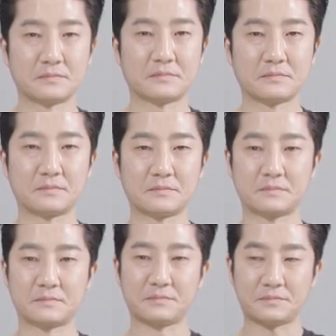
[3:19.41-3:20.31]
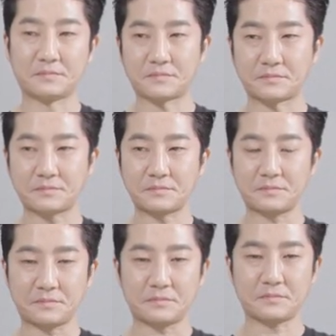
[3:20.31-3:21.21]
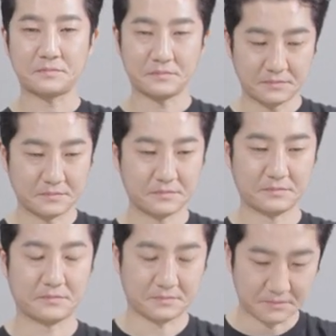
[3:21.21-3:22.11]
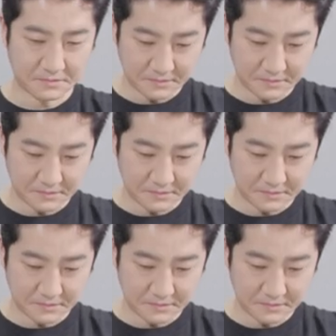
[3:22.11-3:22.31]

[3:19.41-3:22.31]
The person shown says nothing.